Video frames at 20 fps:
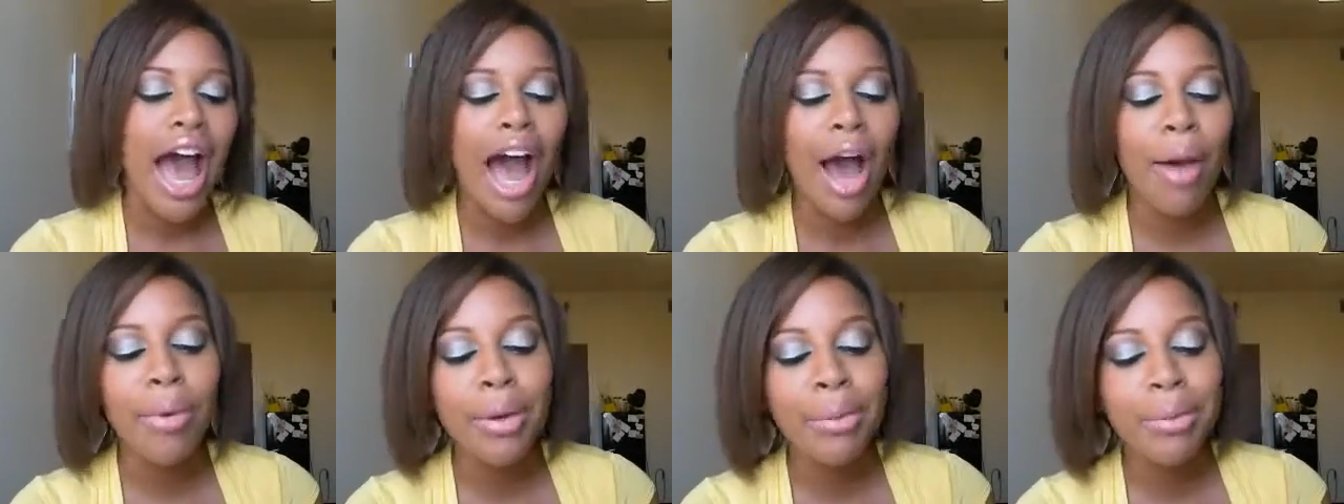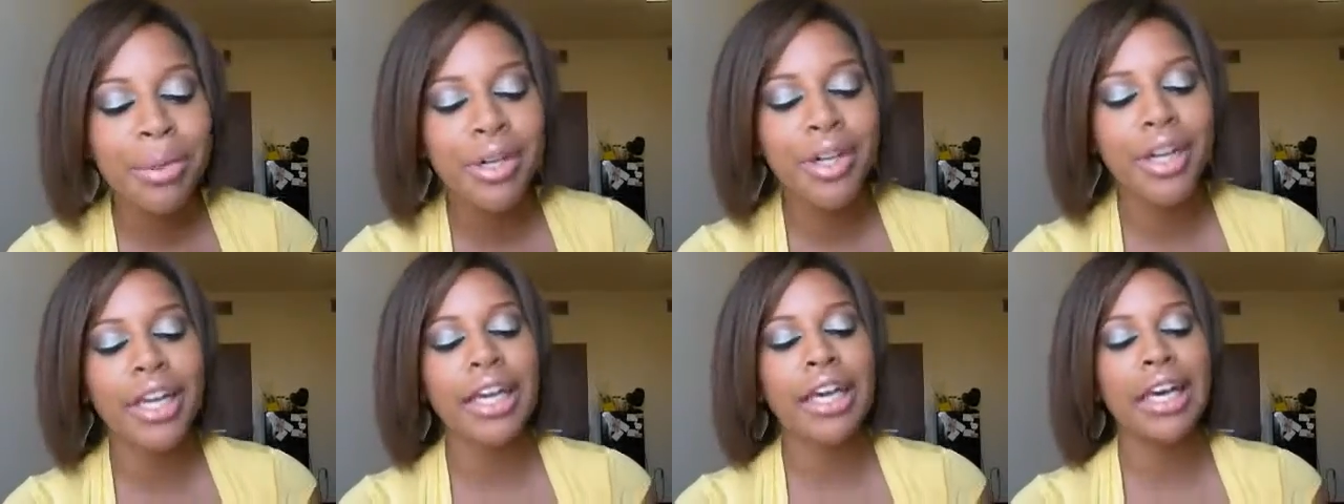I would
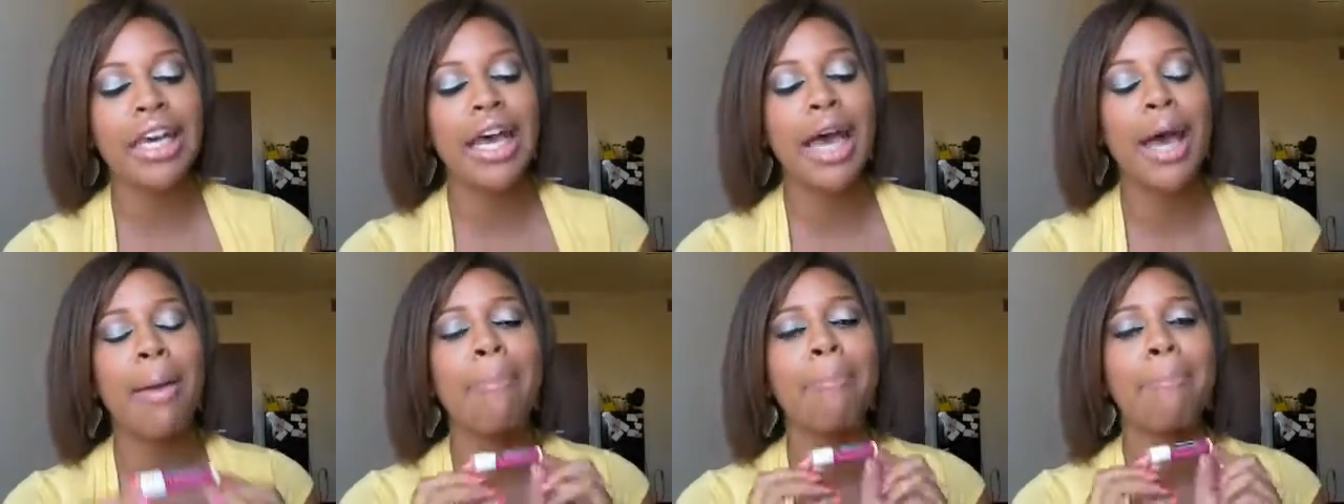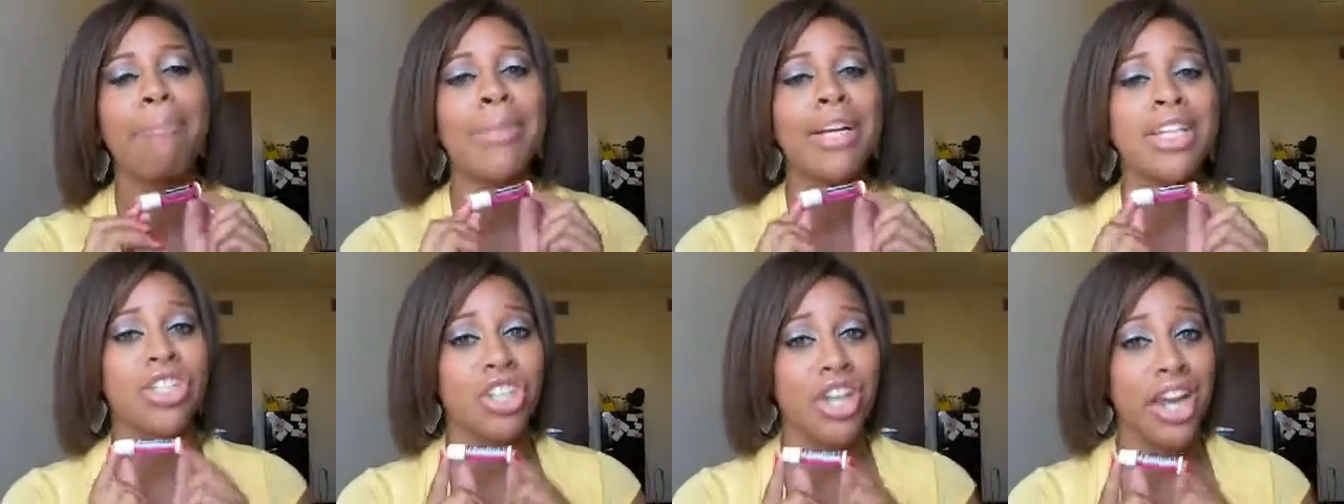bring
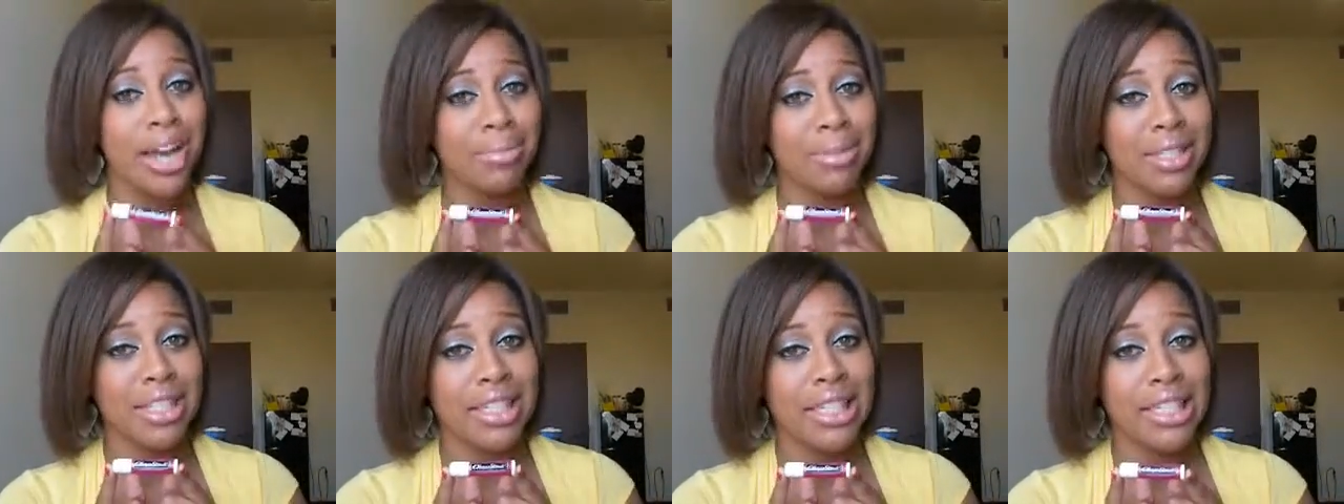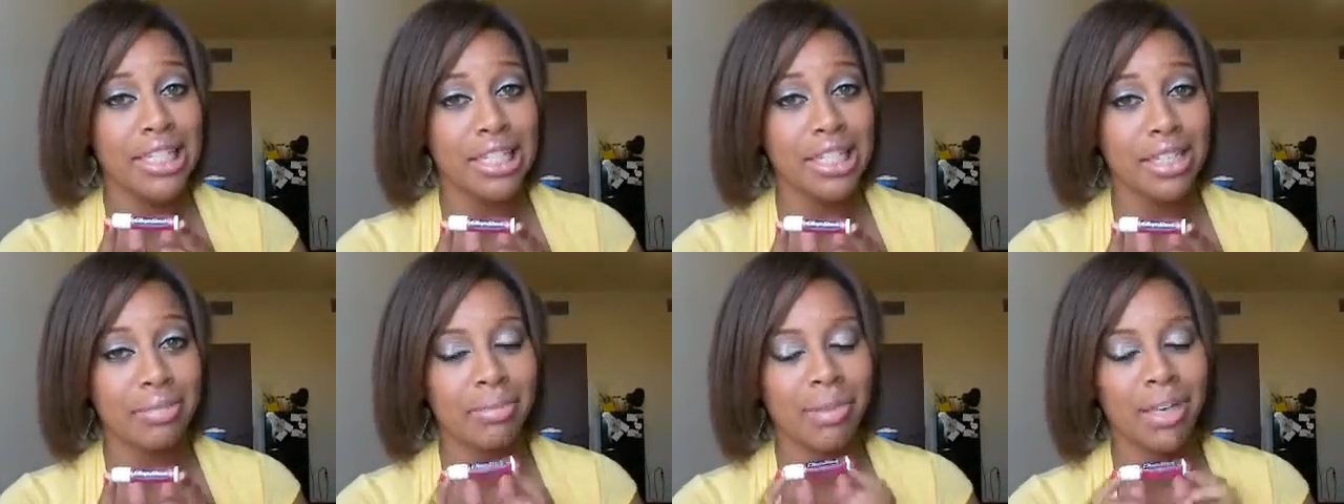my
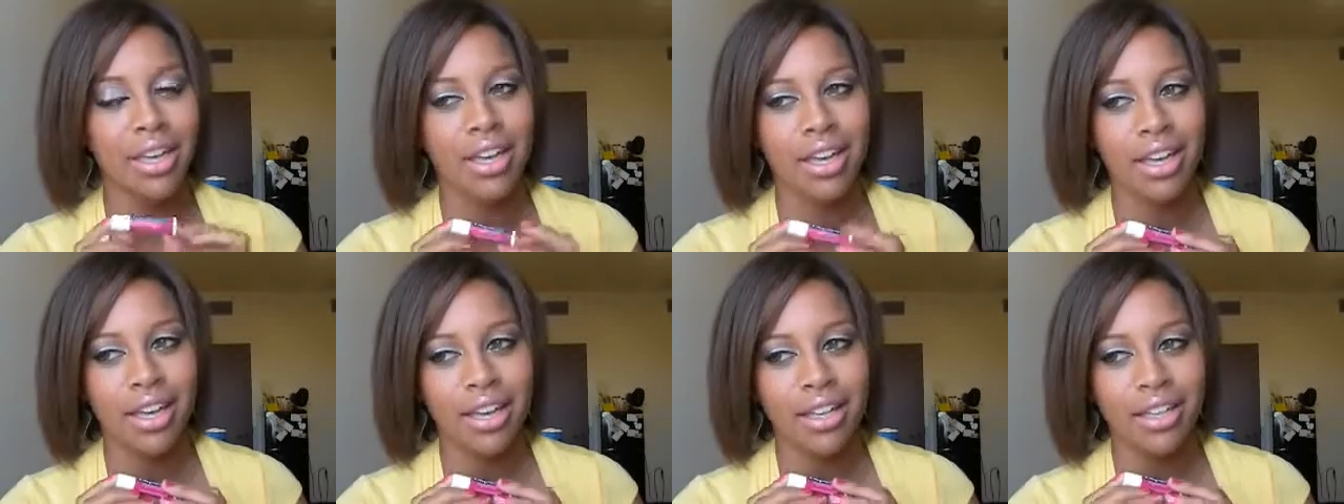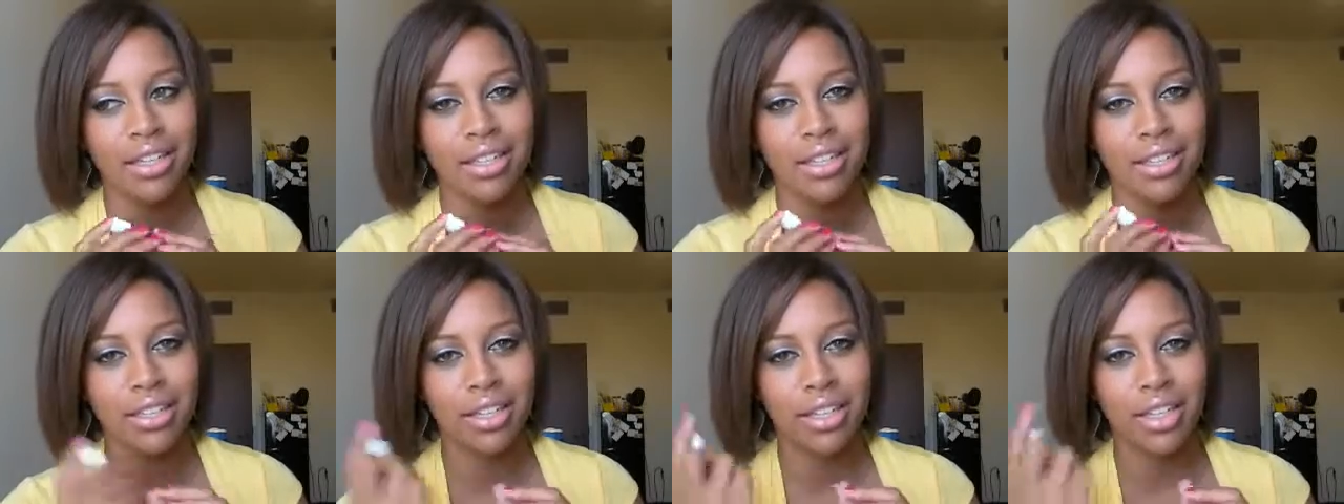chapstick
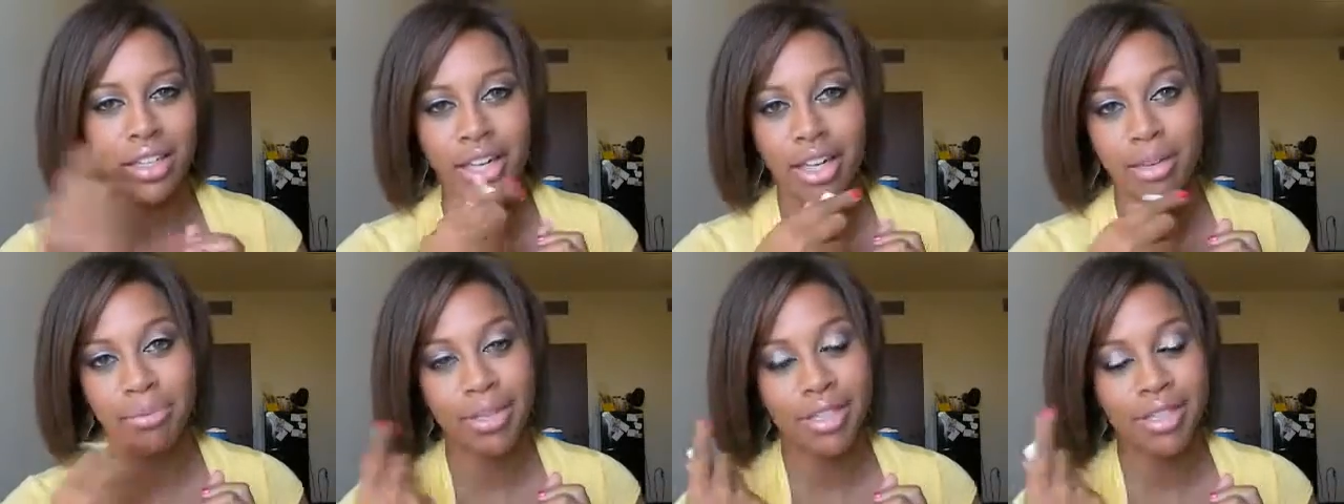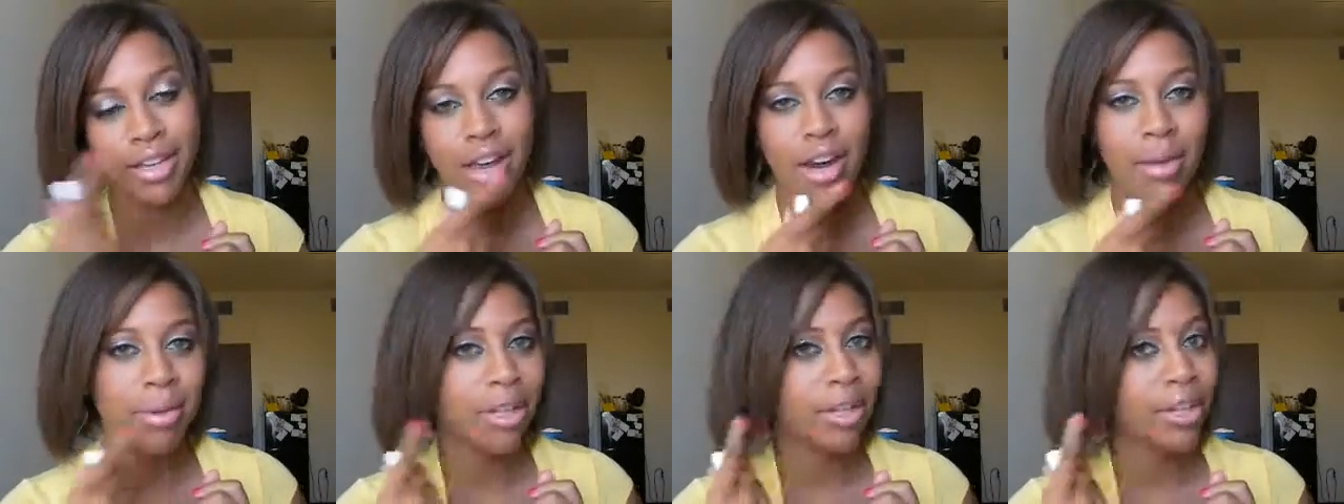because your lippy's
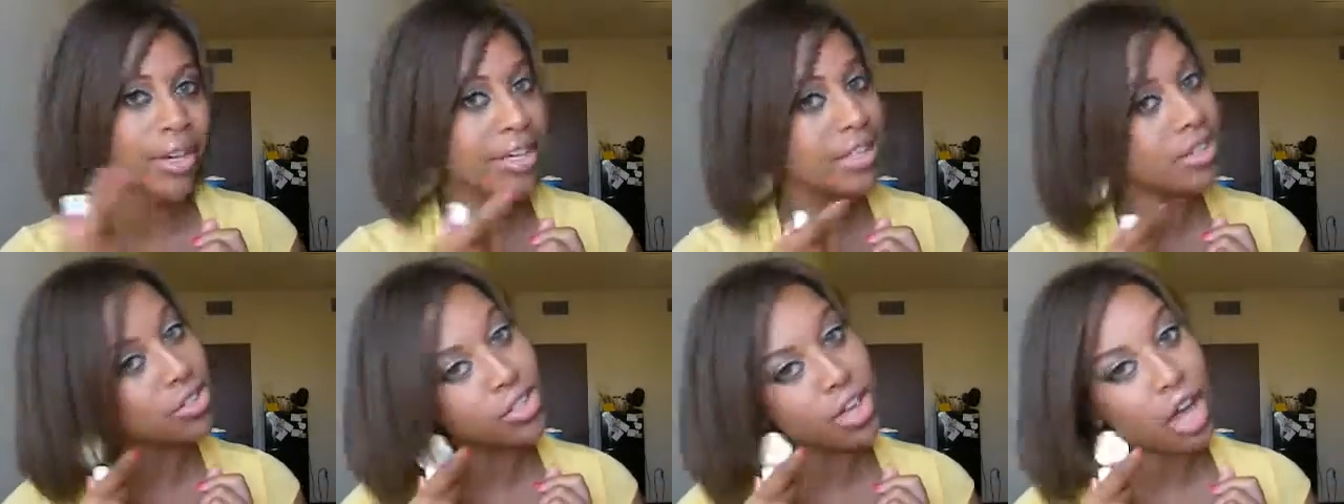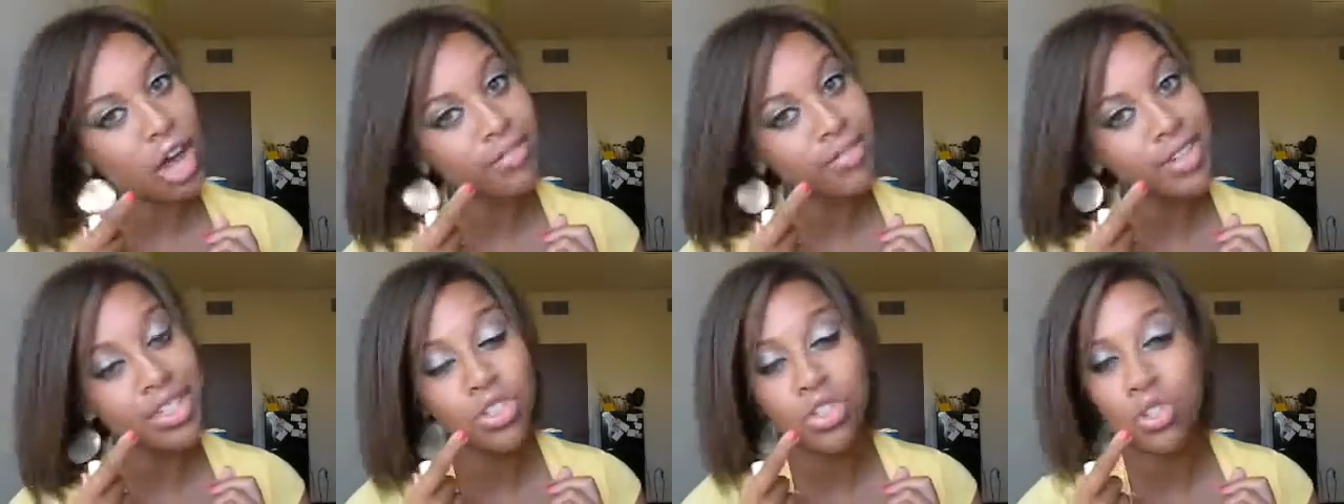got to be looking
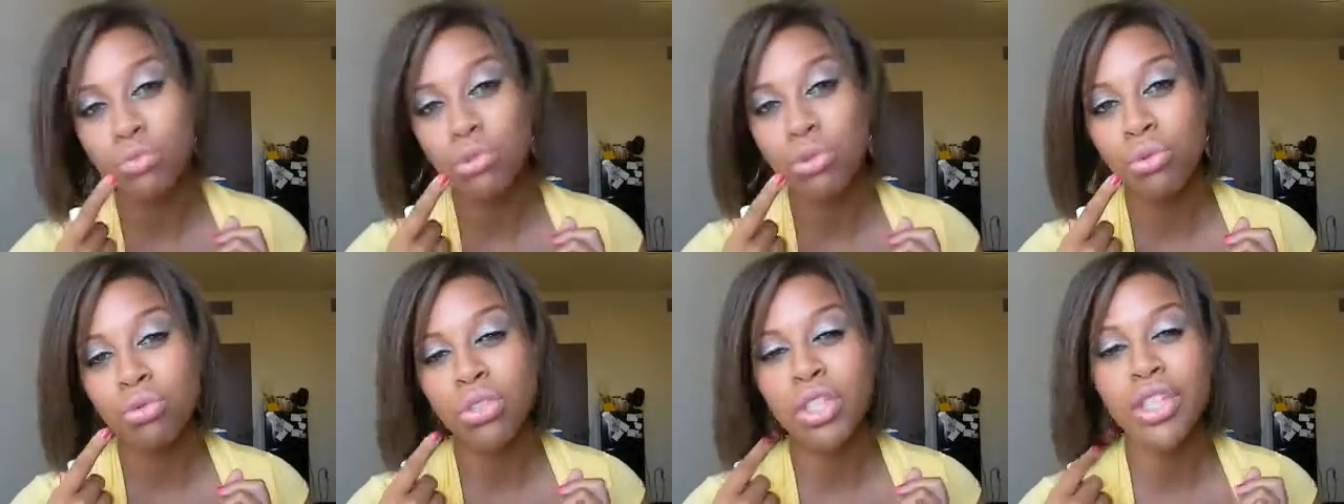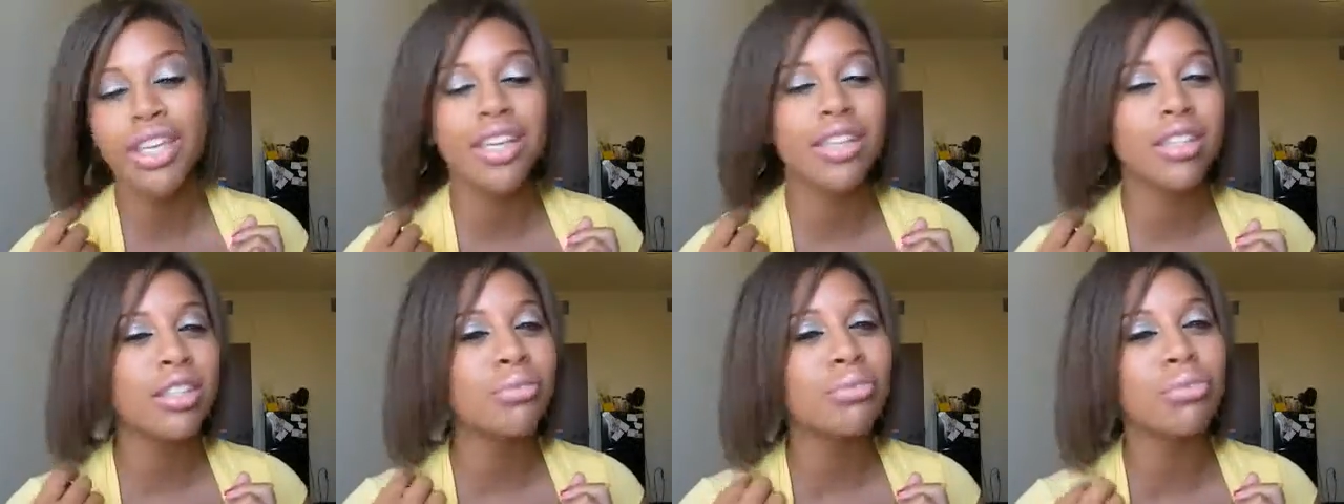soft and smooth and
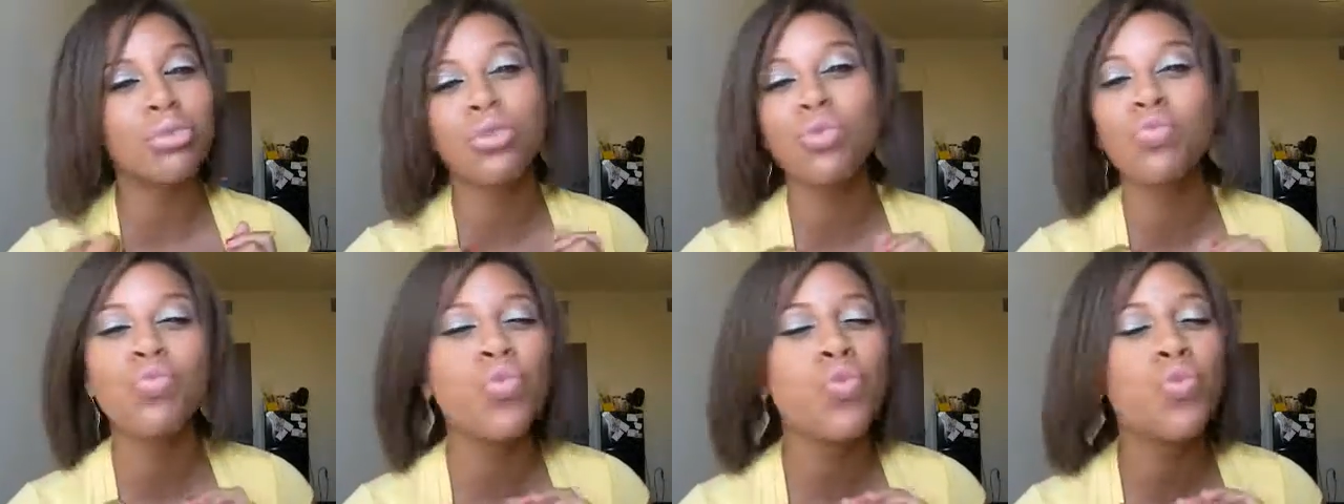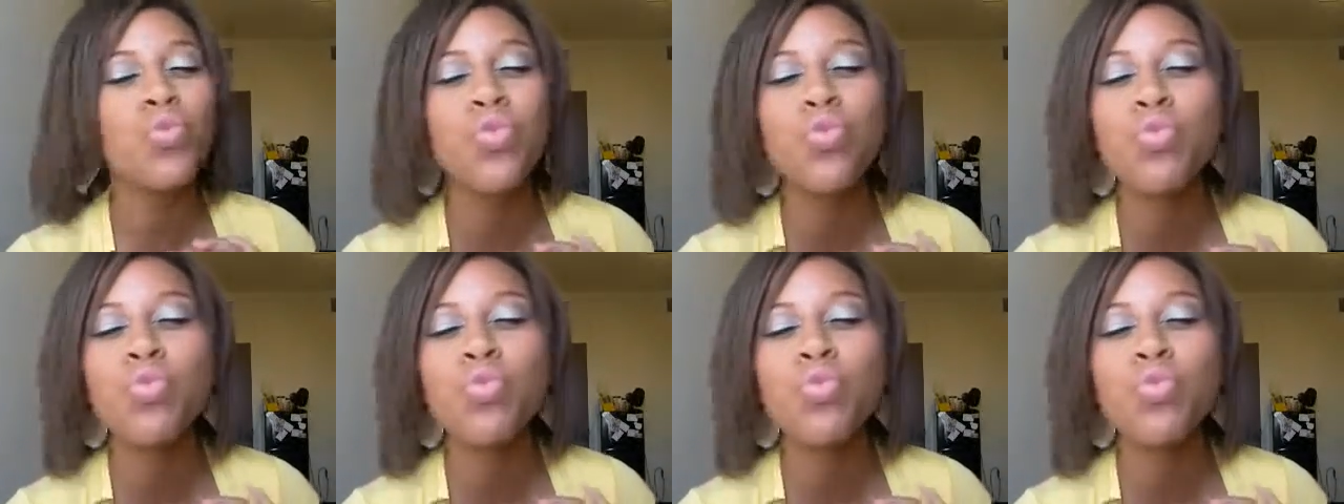kissable.